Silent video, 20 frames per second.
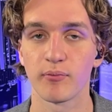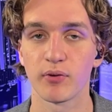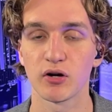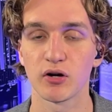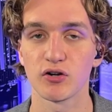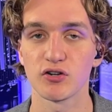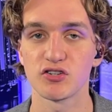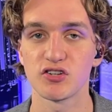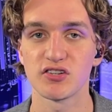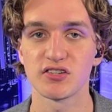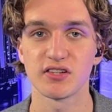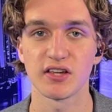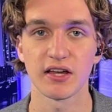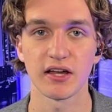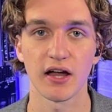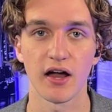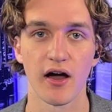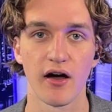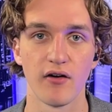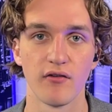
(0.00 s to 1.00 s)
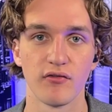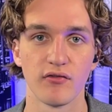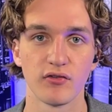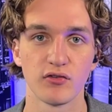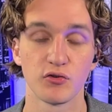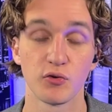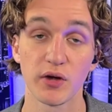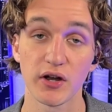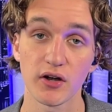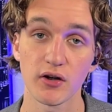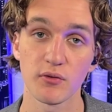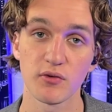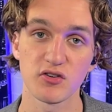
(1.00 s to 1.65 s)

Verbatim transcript: purchasing of Twitter,